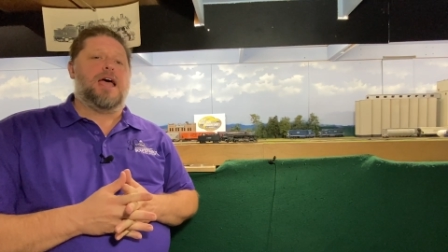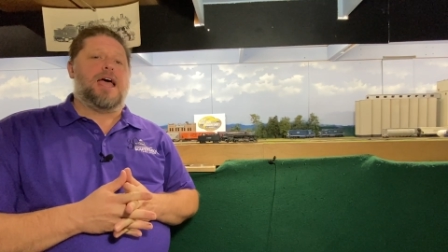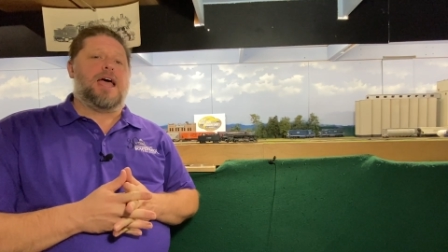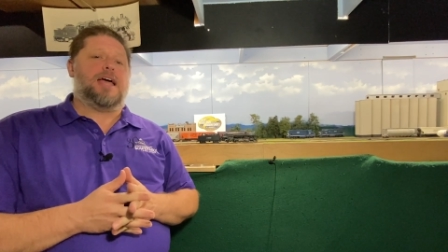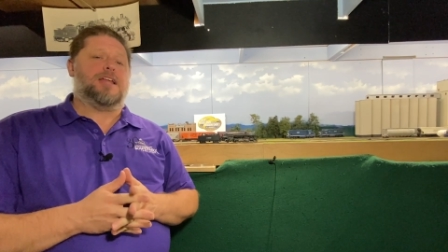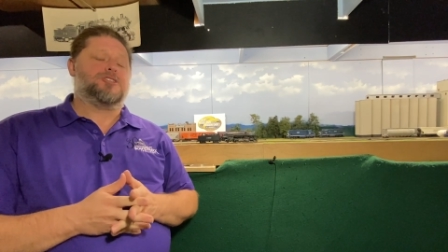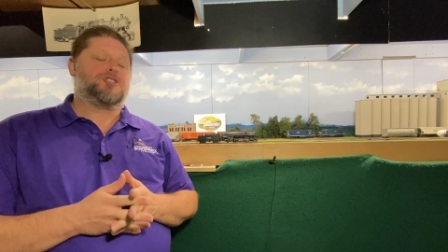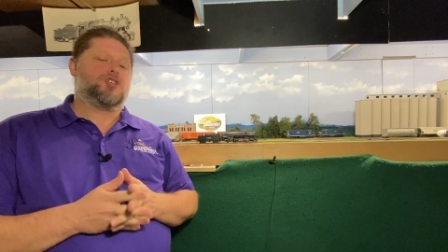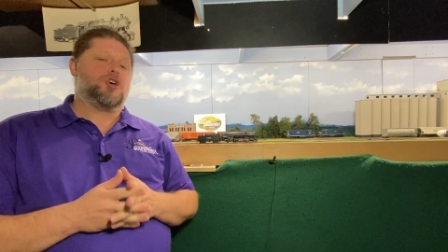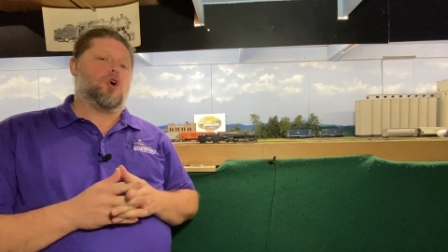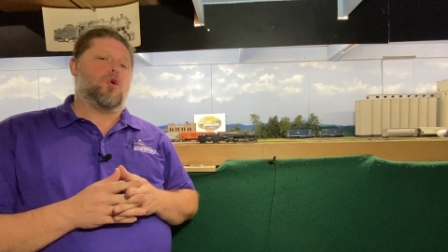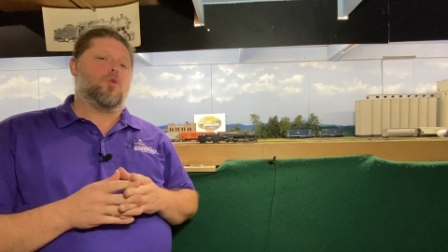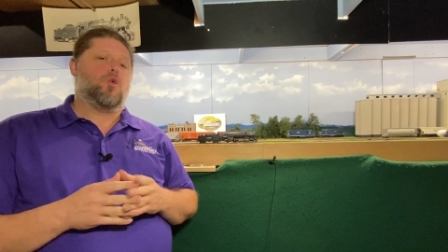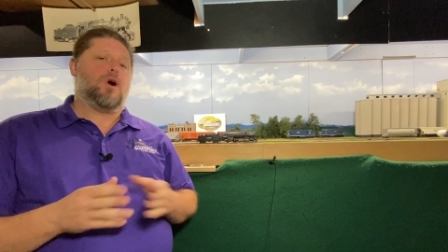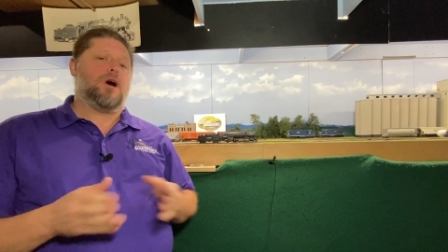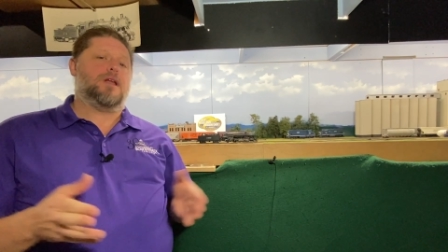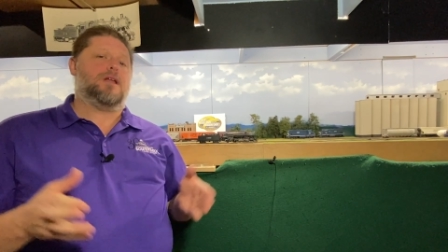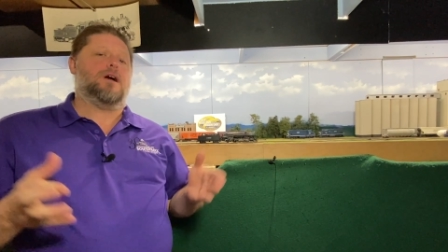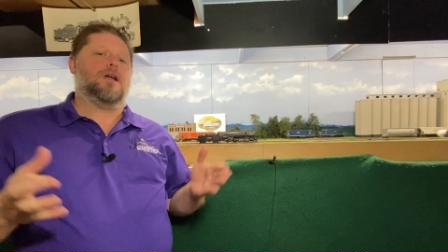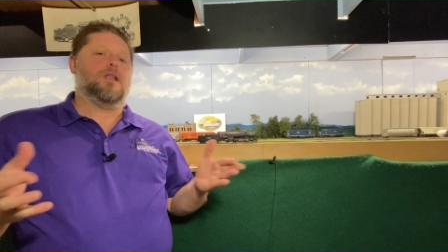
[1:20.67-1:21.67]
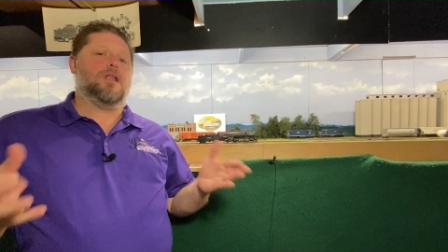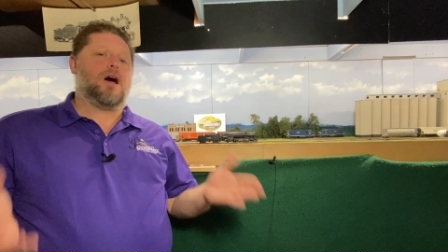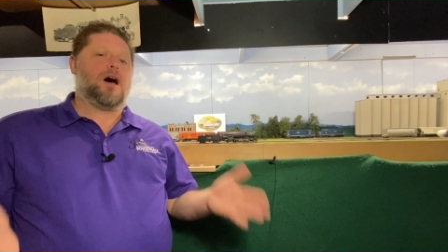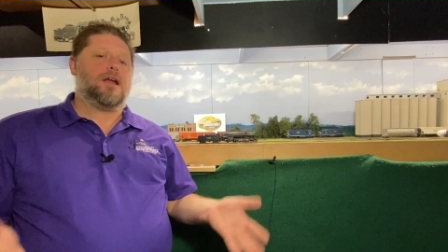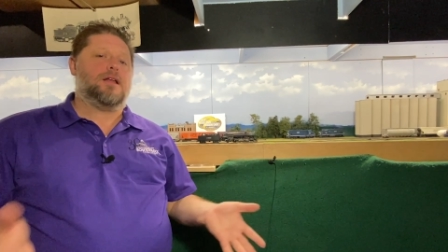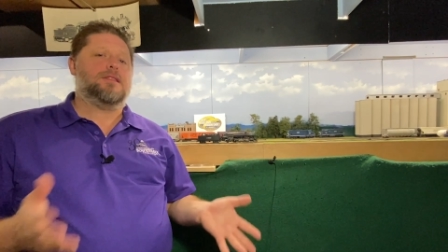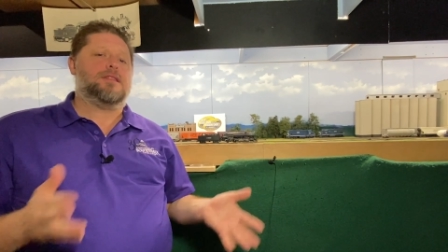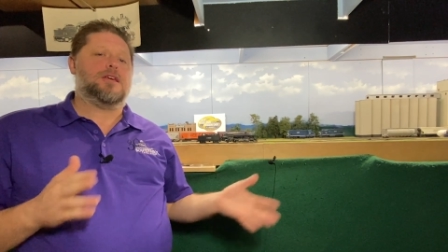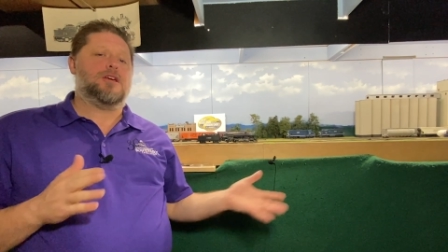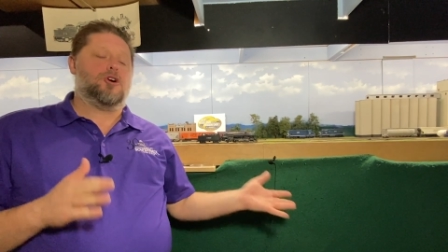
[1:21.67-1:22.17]
And so, what a
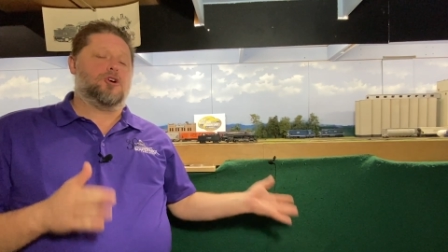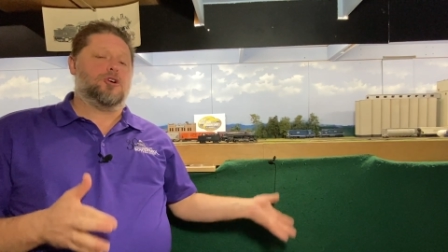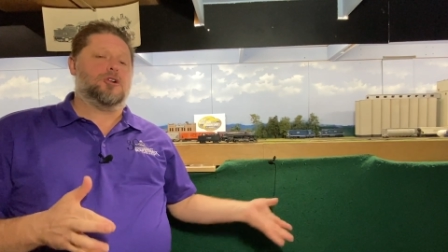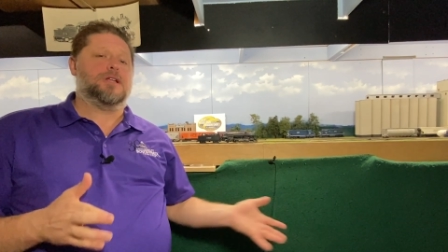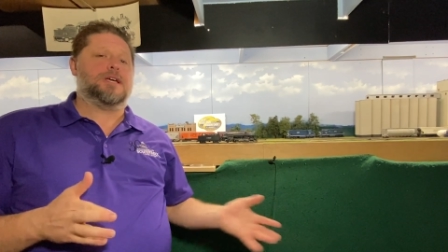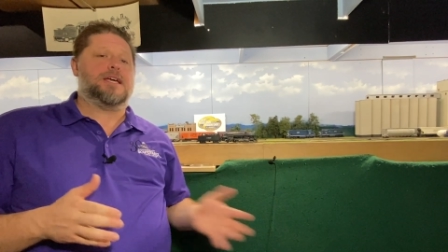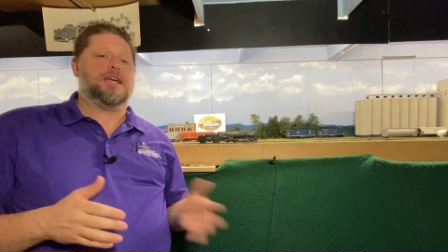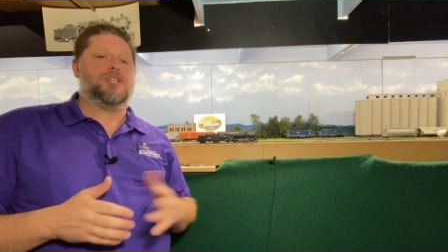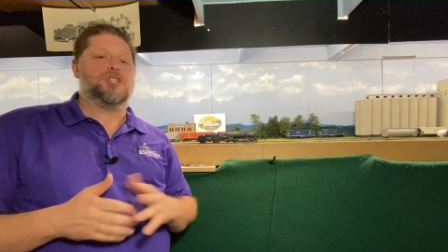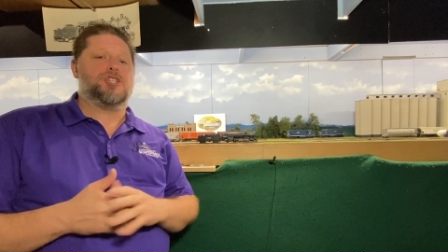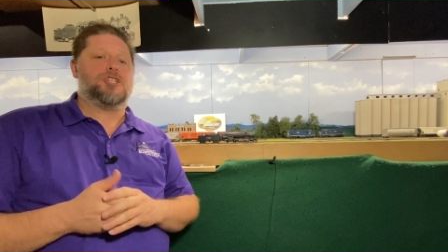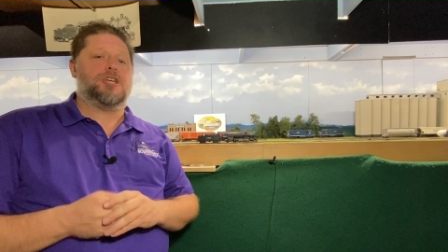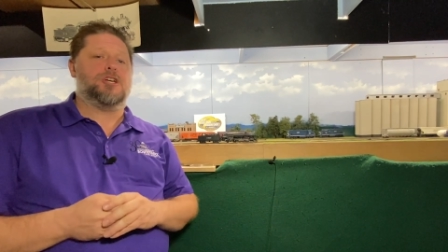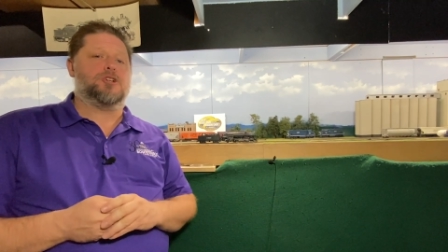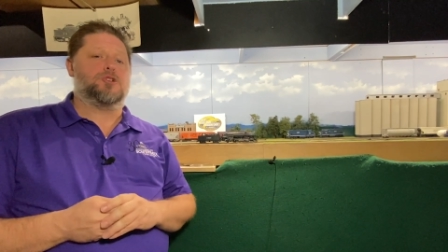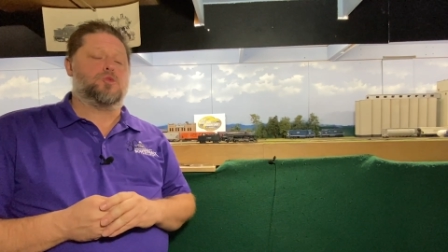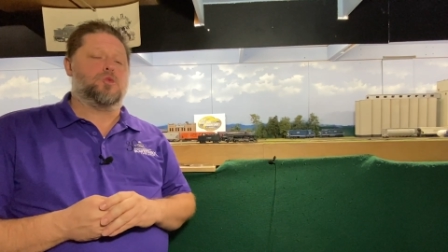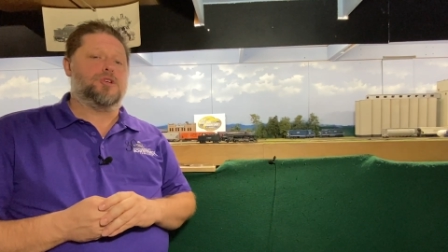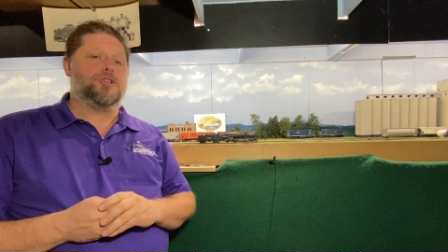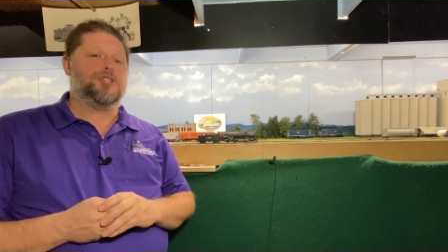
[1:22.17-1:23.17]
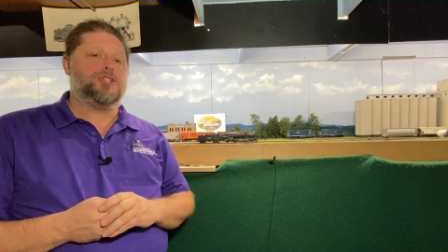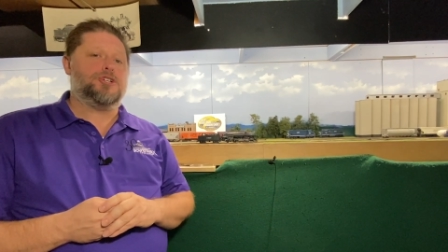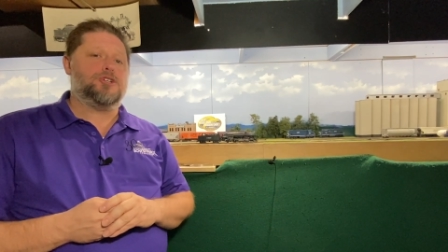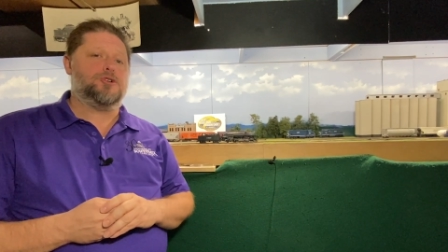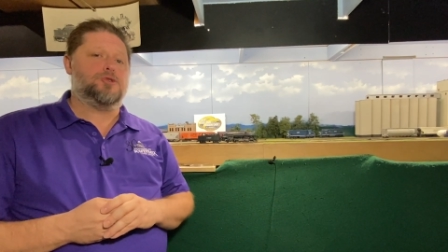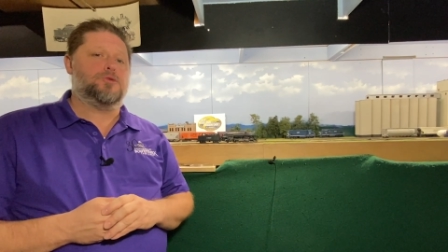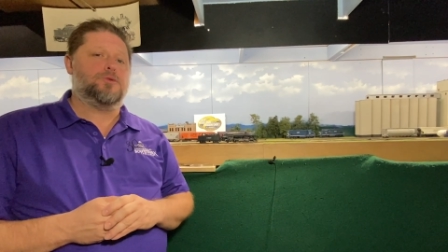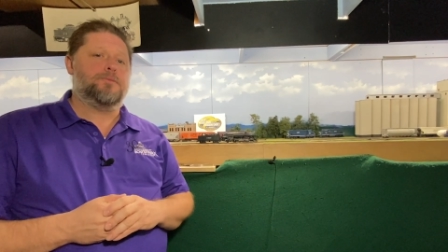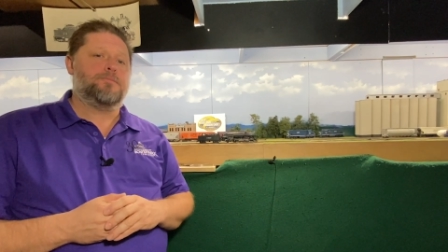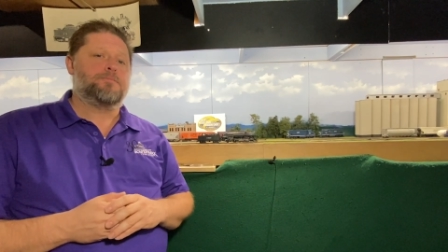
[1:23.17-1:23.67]
lot of the early engineers would
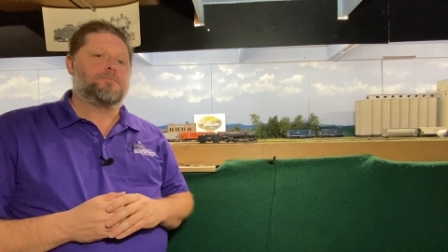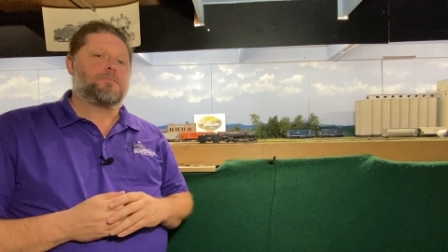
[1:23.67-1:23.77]
do